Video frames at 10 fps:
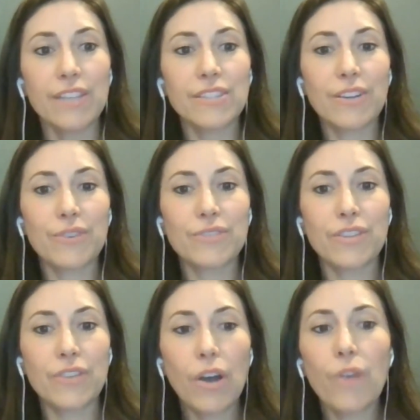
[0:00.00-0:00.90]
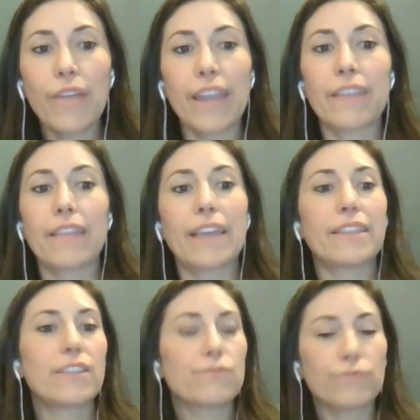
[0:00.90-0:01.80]
So to know that in like
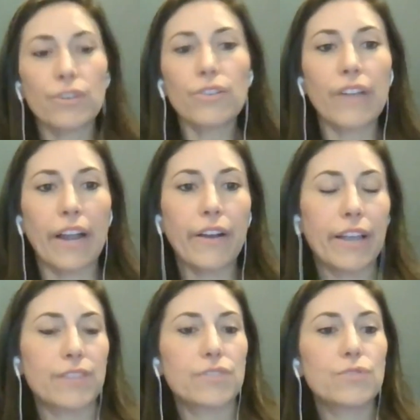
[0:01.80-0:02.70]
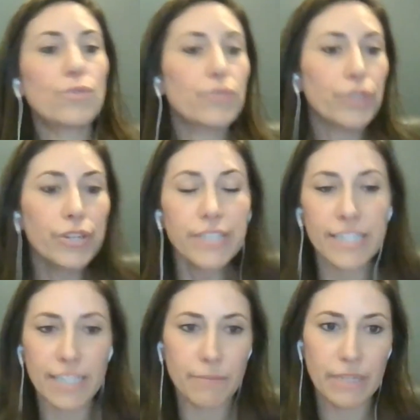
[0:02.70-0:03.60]
these rural areas, school
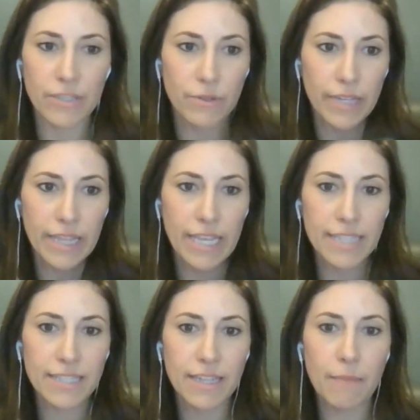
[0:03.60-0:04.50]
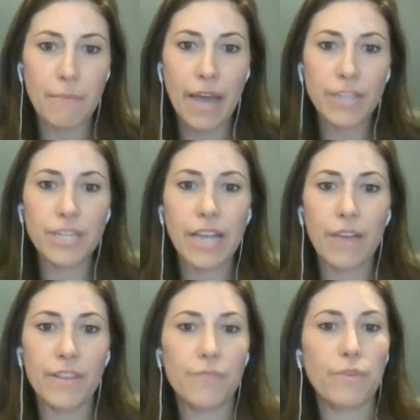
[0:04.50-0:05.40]
nurses can be doing this, imagine
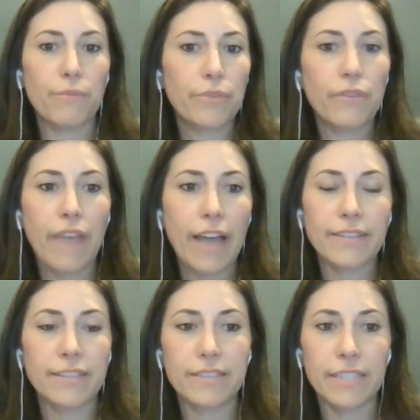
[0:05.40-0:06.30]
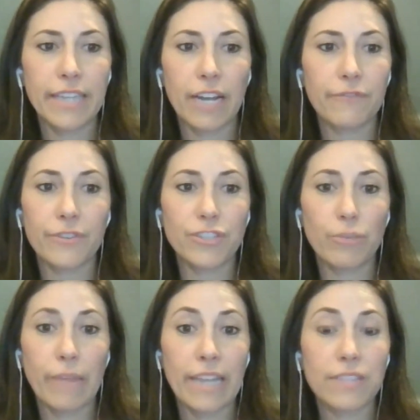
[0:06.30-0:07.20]
how this will improve access to care for so
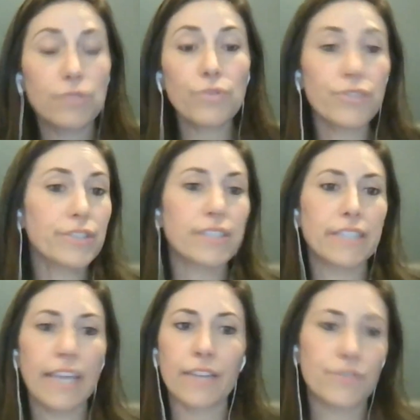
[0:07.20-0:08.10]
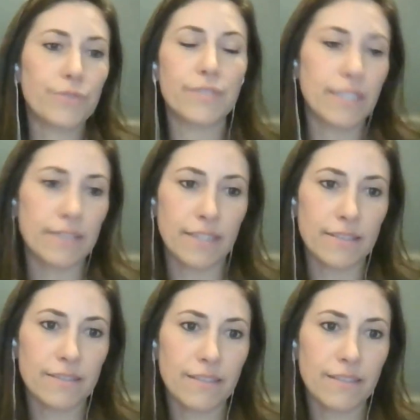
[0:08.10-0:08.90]
many. School nurses can't do sealants.